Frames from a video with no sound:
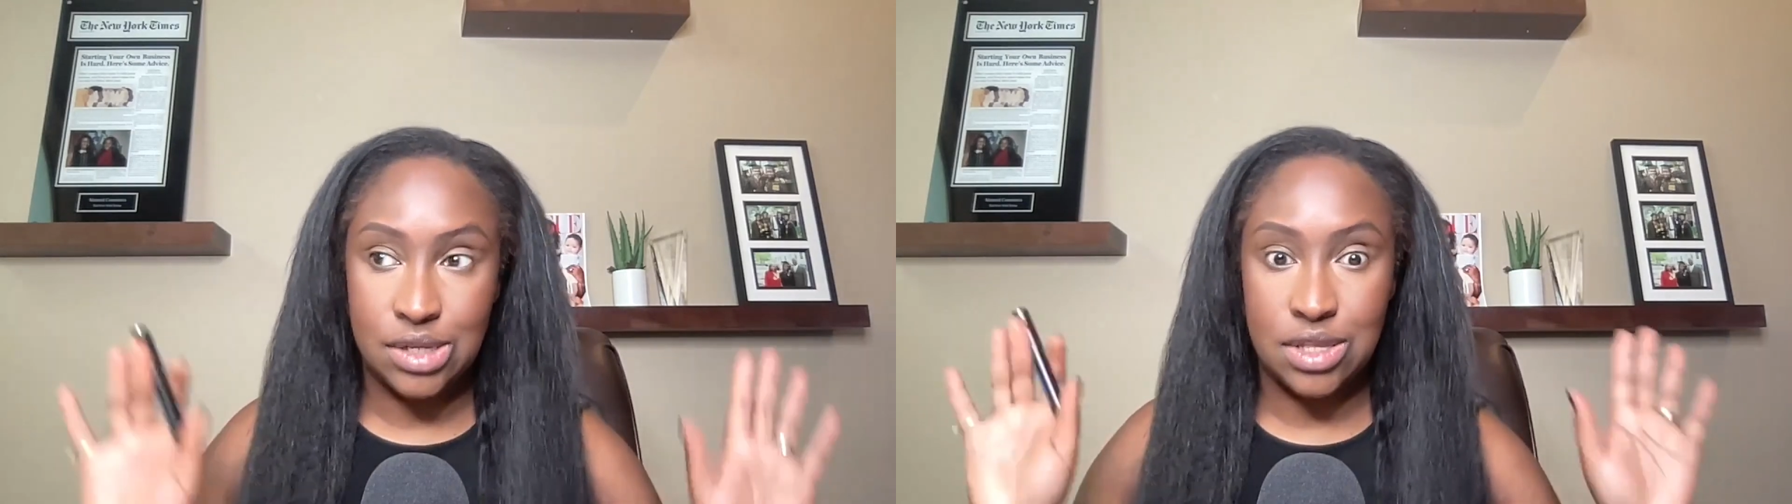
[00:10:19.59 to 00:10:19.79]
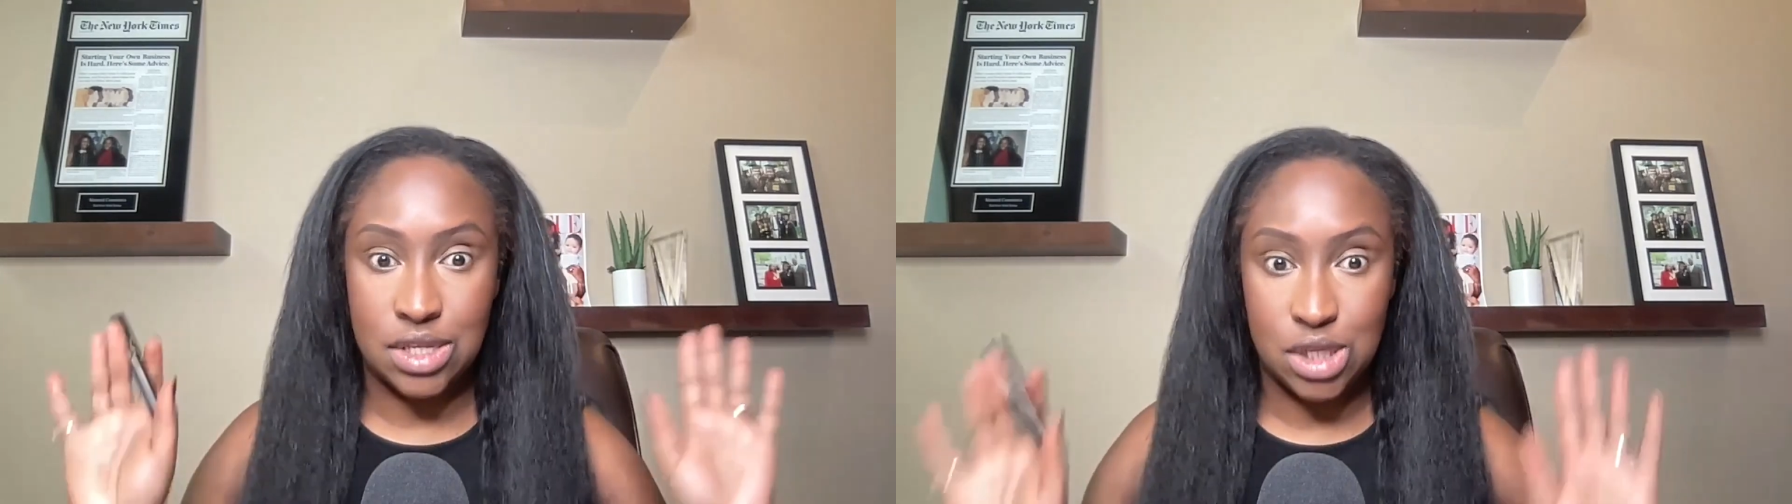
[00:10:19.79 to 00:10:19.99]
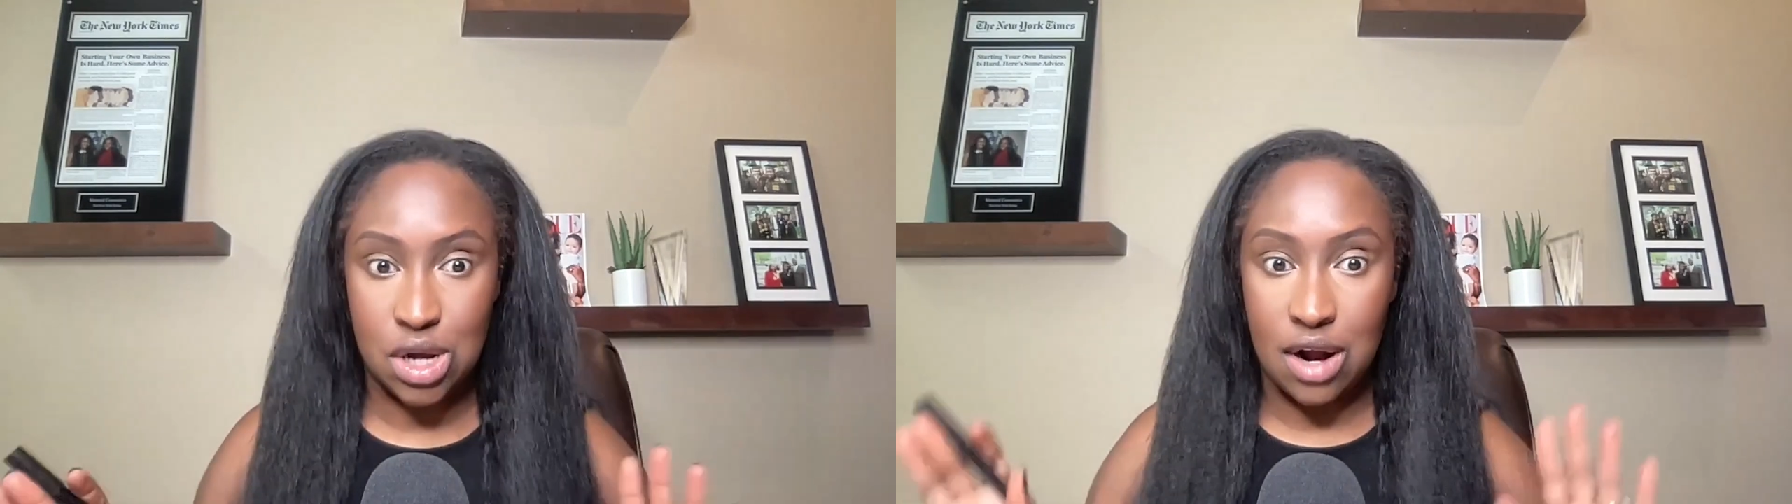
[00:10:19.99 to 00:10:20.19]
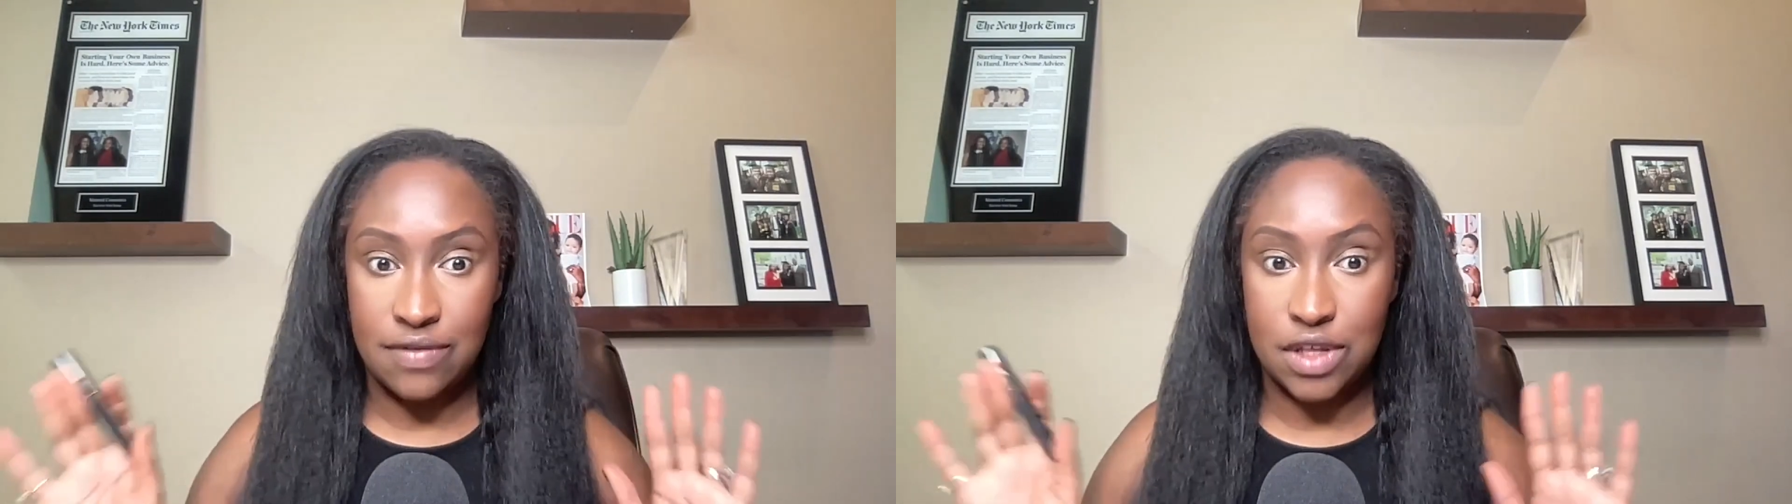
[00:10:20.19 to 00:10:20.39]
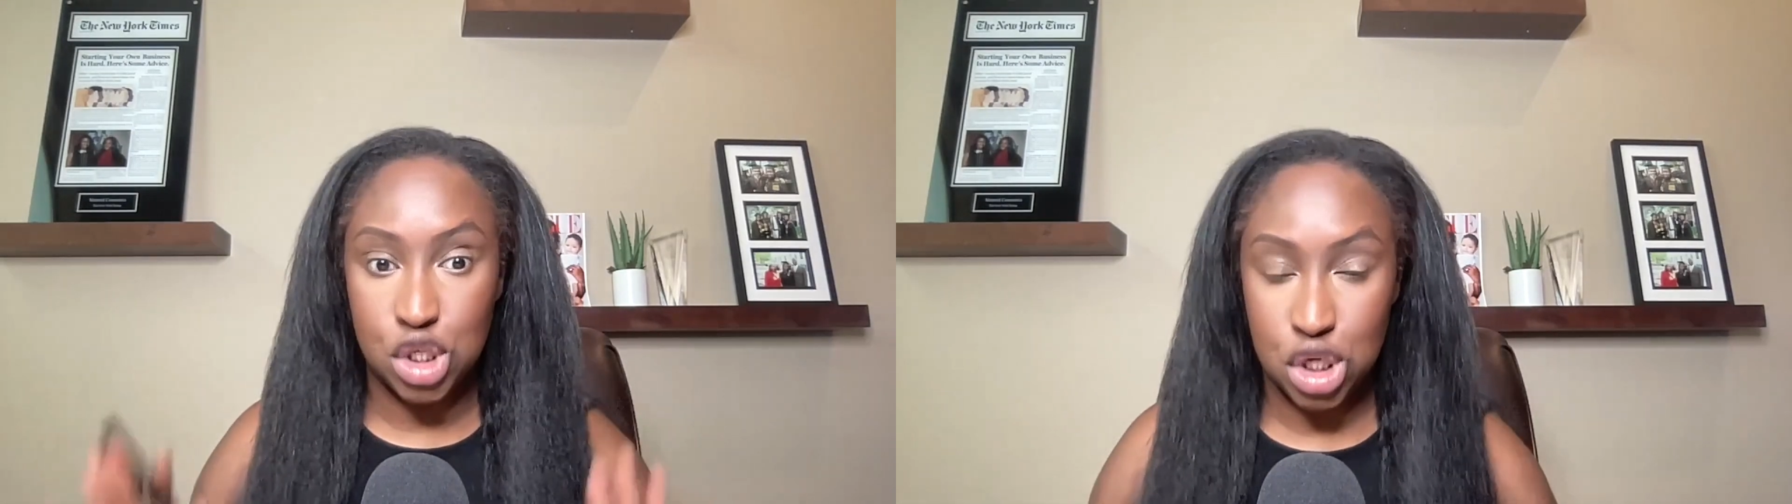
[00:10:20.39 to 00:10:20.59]
to the star
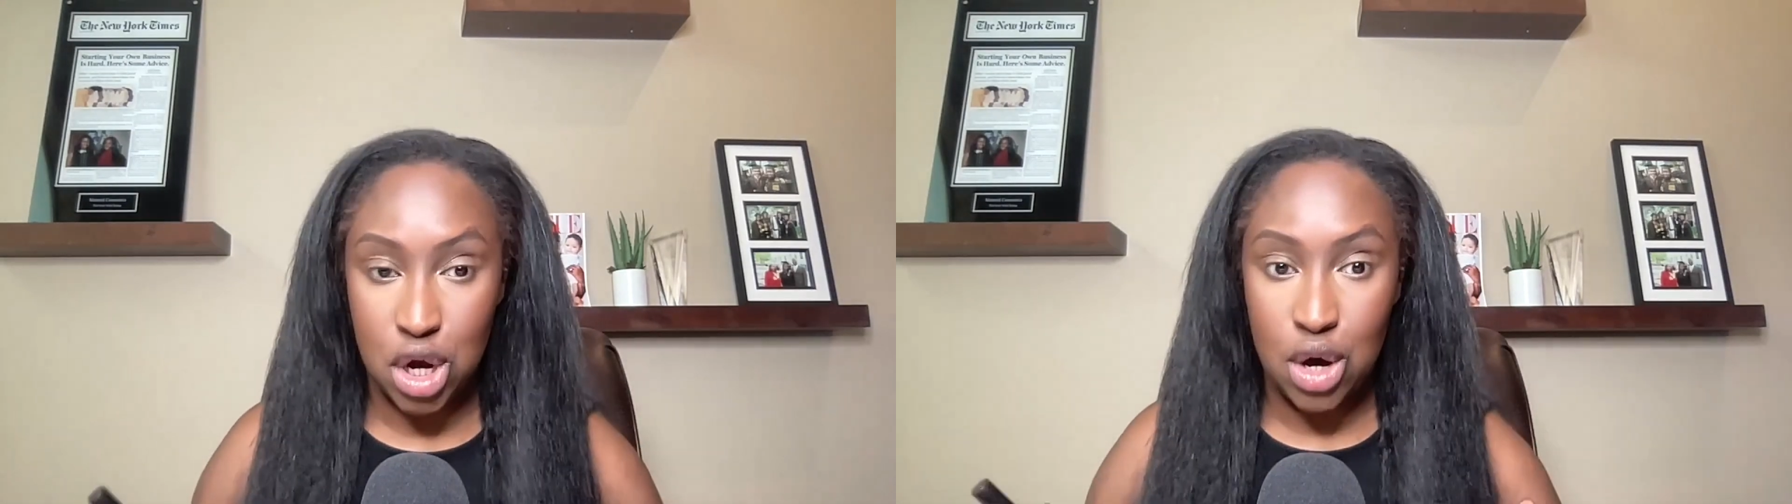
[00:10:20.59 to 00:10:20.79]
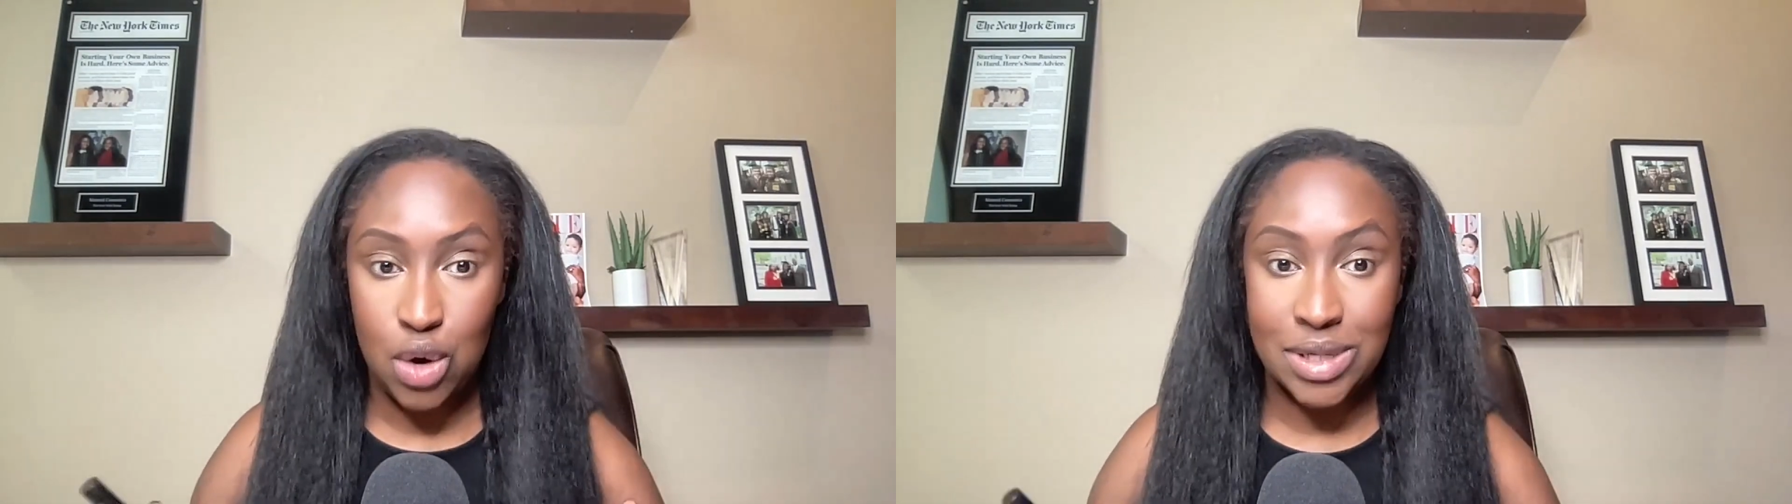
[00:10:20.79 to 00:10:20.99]
of the show,